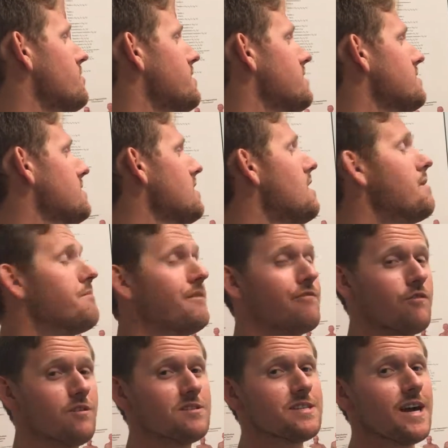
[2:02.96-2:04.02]
joints.
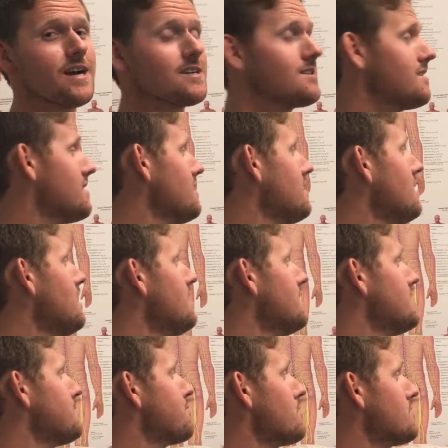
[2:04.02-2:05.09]
Before this accident,
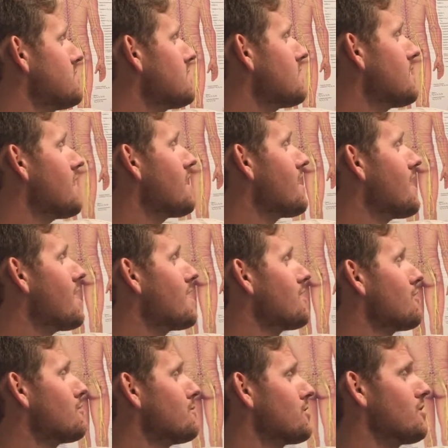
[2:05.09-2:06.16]
this person had a
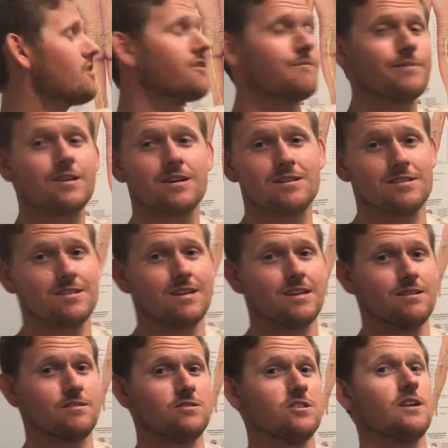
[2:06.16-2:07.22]
normal curve because of
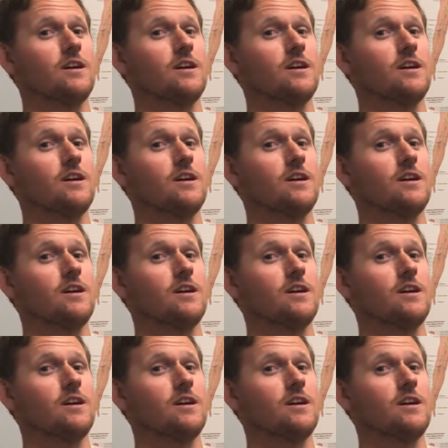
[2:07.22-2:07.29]
that